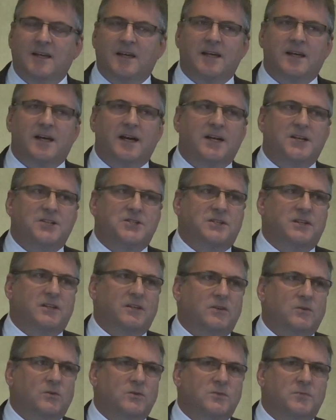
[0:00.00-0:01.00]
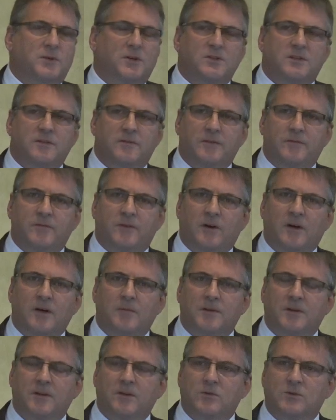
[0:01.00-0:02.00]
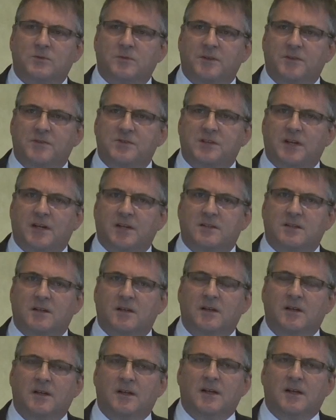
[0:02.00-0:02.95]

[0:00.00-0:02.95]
engaged in the automotive environment, in the automotive sector.